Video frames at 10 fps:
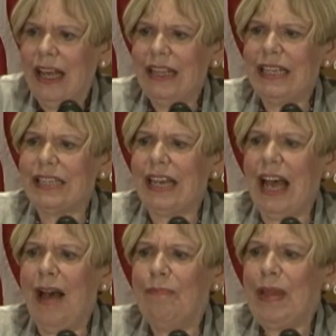that
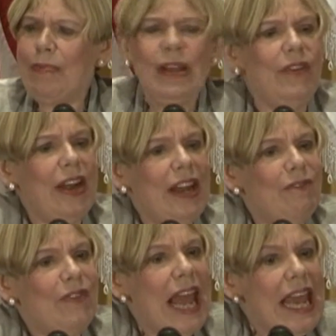um, people are very
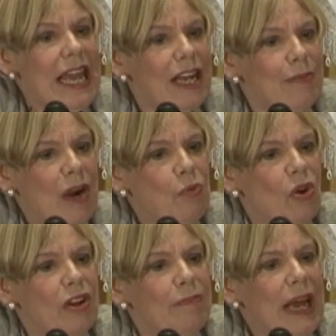vague about
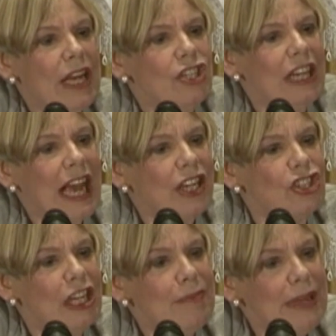what compassion
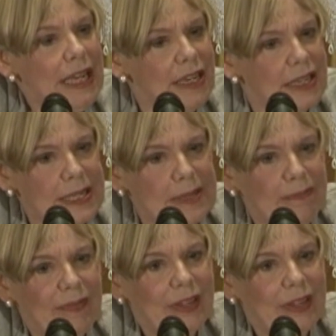actually means.